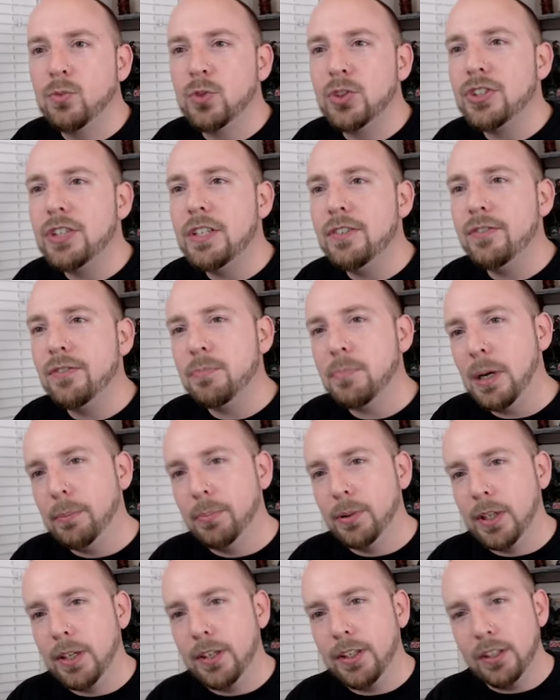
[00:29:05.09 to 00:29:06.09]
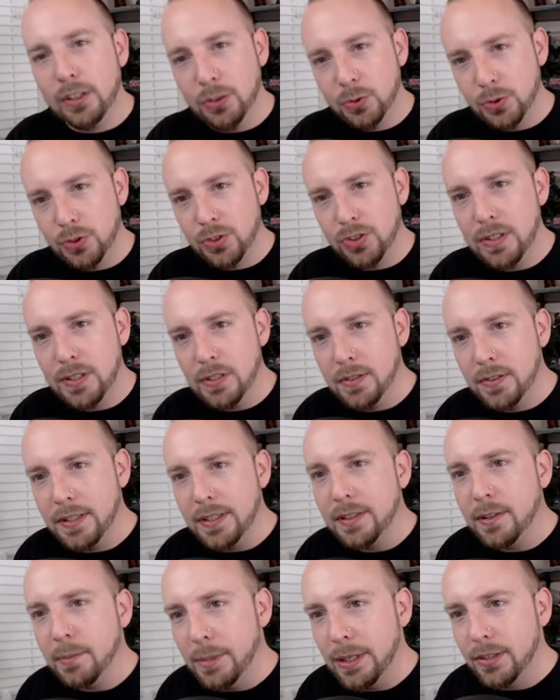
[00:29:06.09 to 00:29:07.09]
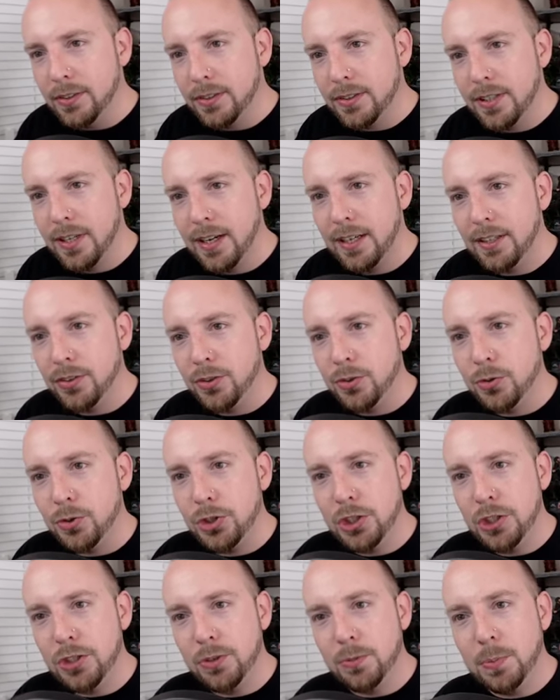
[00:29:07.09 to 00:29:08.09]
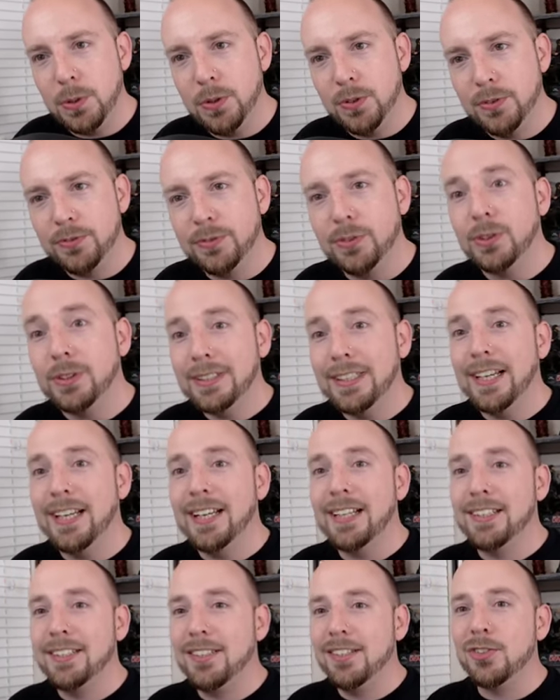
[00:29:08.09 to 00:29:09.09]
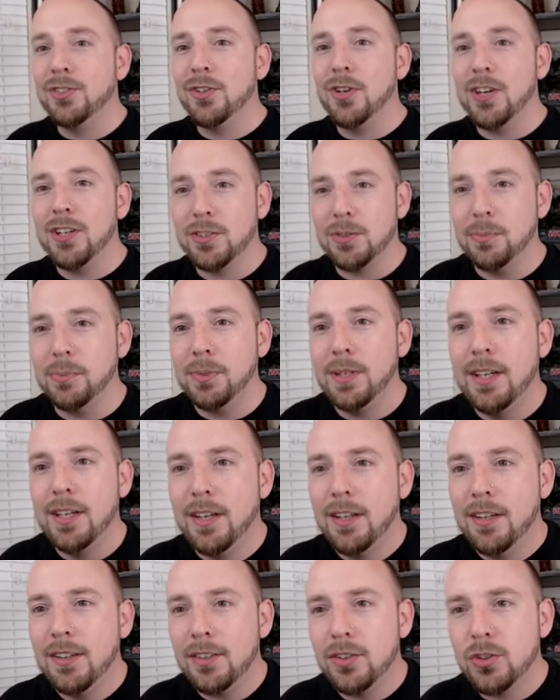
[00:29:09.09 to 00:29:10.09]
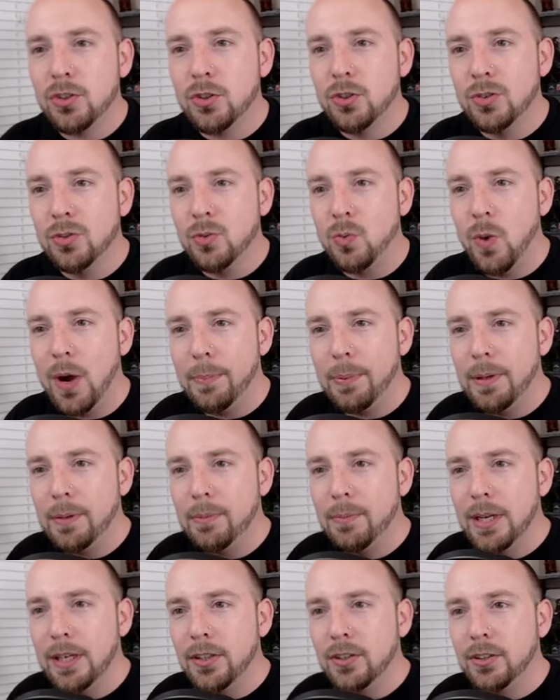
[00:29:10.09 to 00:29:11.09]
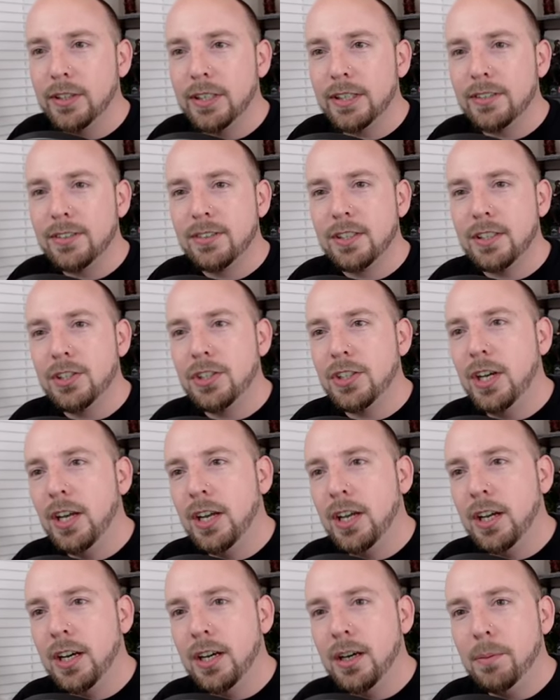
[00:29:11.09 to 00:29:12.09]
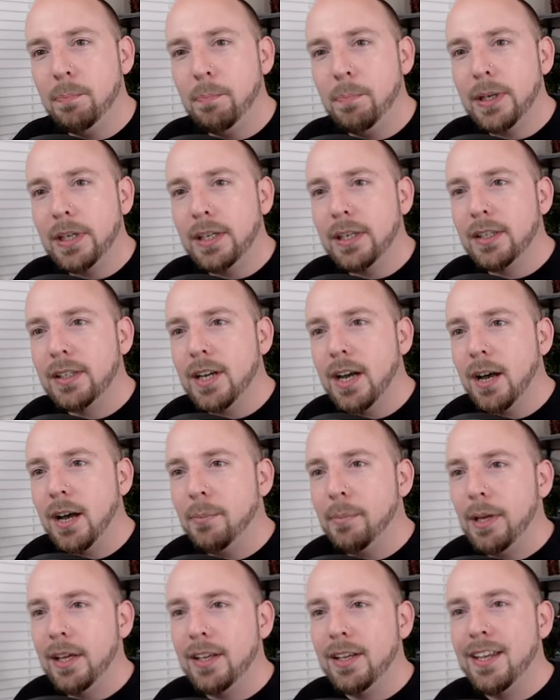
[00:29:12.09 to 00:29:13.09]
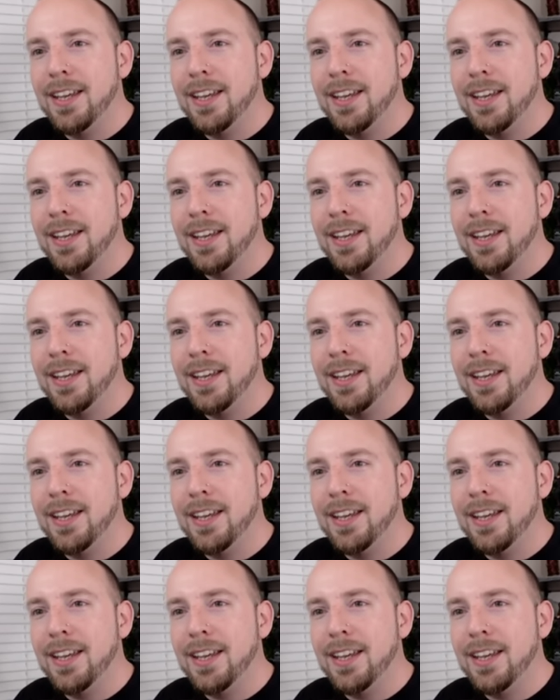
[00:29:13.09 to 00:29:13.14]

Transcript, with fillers: received my bloody Lucille in the mail today, dude. She is beautiful. Yeah, she's awesome. This crude weapon, Michael. That's such a bigot comment.